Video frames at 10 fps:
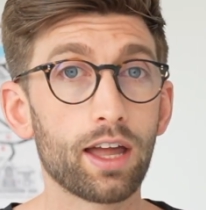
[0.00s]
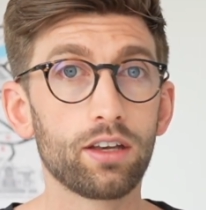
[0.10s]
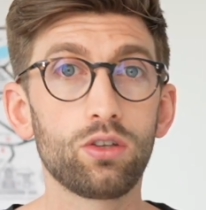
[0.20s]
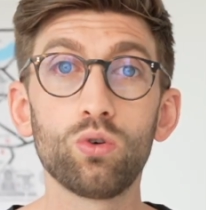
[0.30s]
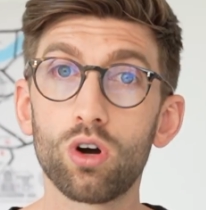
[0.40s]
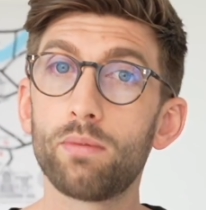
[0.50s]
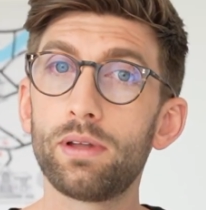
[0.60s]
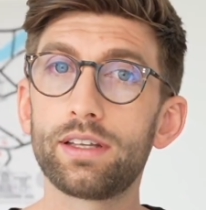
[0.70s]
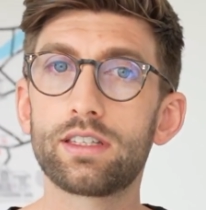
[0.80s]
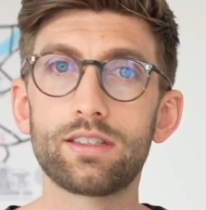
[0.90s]
and your
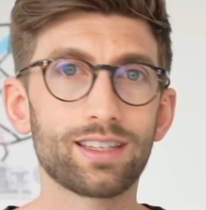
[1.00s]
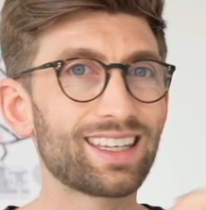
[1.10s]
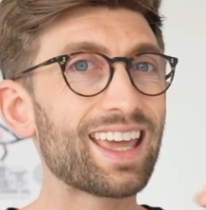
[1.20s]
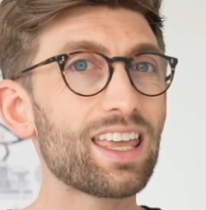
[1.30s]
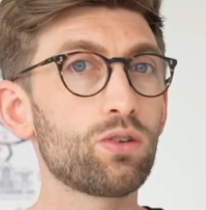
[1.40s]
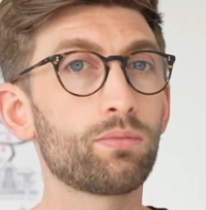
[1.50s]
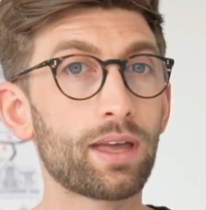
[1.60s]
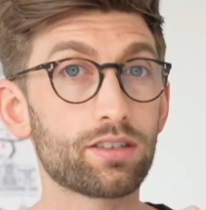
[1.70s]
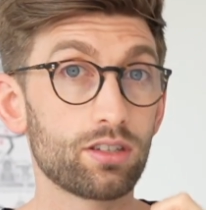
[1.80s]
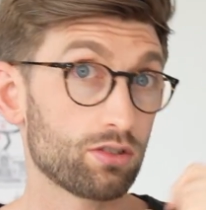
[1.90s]
ability to get your
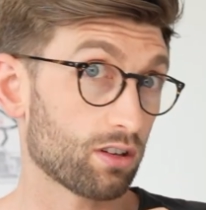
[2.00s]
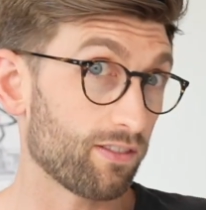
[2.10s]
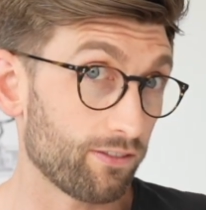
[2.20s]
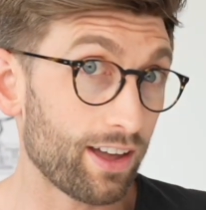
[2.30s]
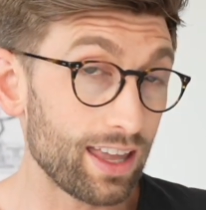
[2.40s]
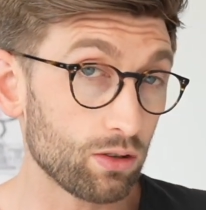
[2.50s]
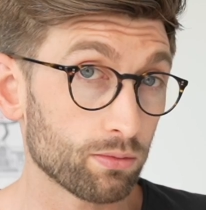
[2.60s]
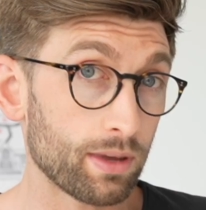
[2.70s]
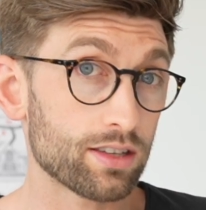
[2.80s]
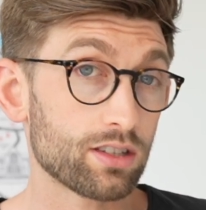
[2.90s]
message, convey your
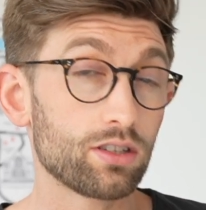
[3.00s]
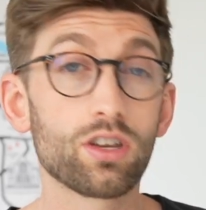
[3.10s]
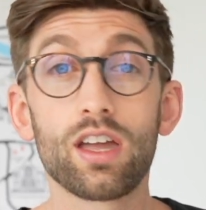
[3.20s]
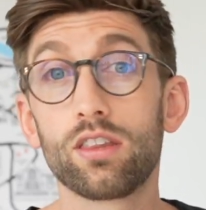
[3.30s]
message